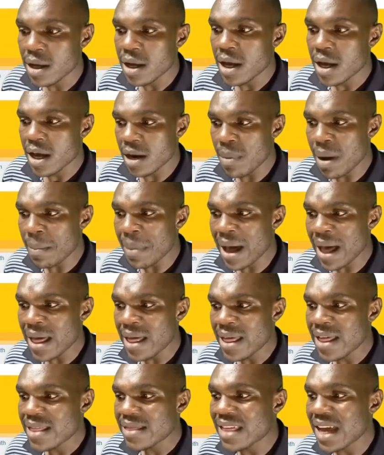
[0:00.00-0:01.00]
Remember
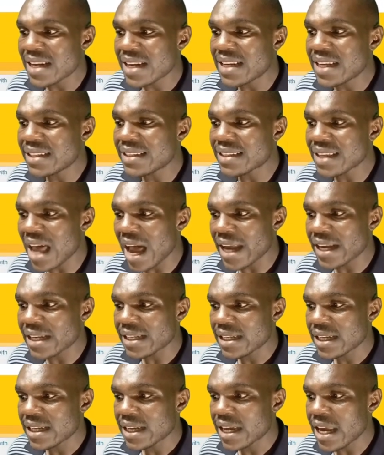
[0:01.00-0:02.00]
that this site
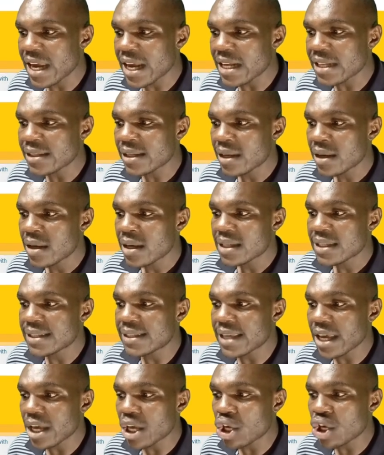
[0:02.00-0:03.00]
is
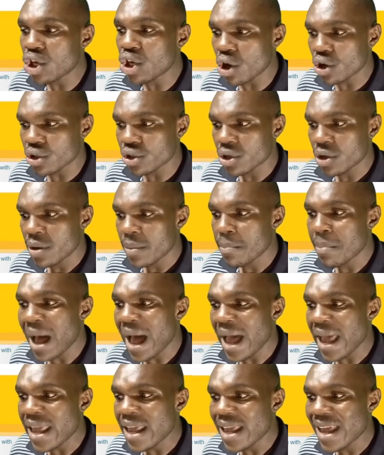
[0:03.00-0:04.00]
secured
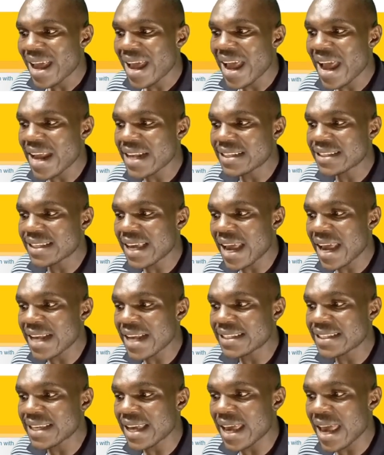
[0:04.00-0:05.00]
by
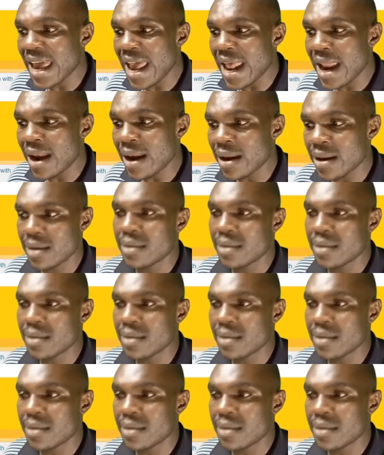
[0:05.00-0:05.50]
SSL.